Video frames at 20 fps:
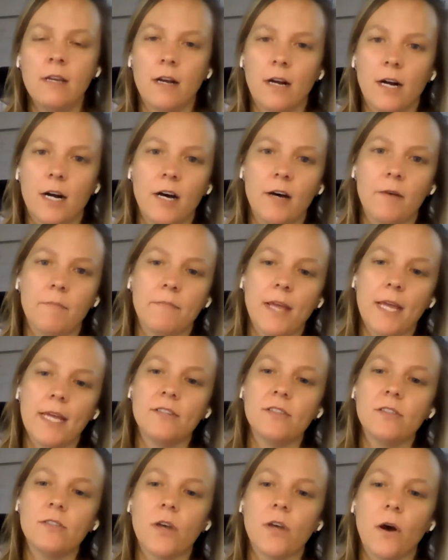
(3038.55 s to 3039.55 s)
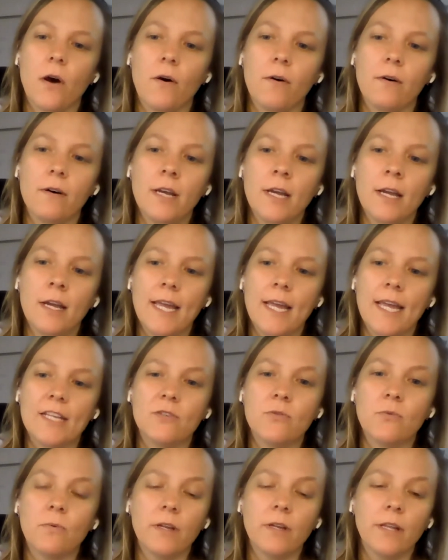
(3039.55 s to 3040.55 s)
Um, and so it's
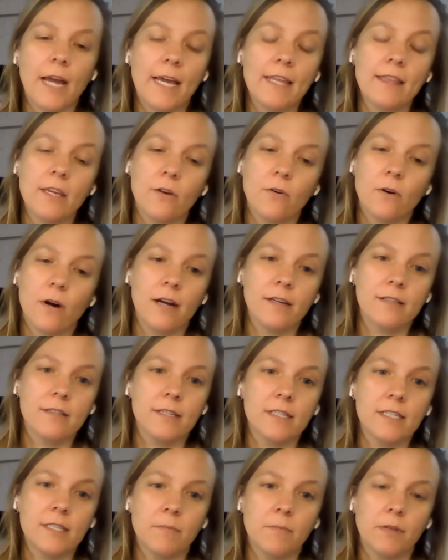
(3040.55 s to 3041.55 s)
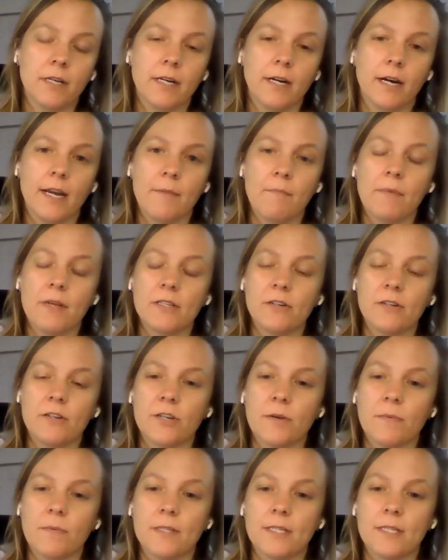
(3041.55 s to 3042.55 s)
really, I think cross-disciplinary
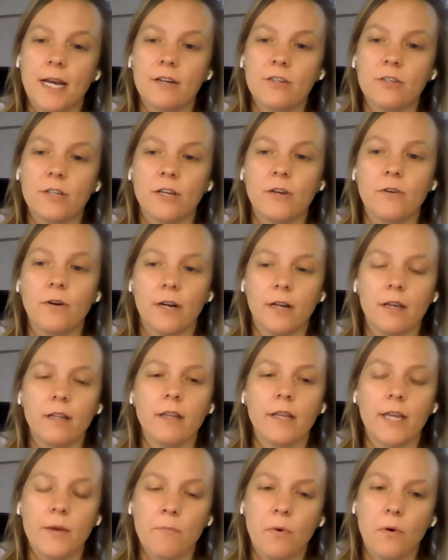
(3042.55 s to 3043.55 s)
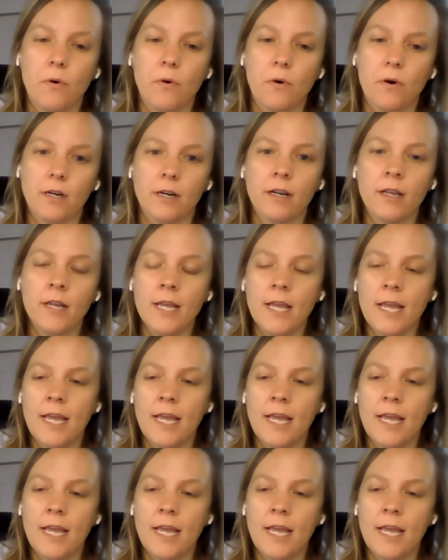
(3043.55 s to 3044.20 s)
mentorship is actually critically important.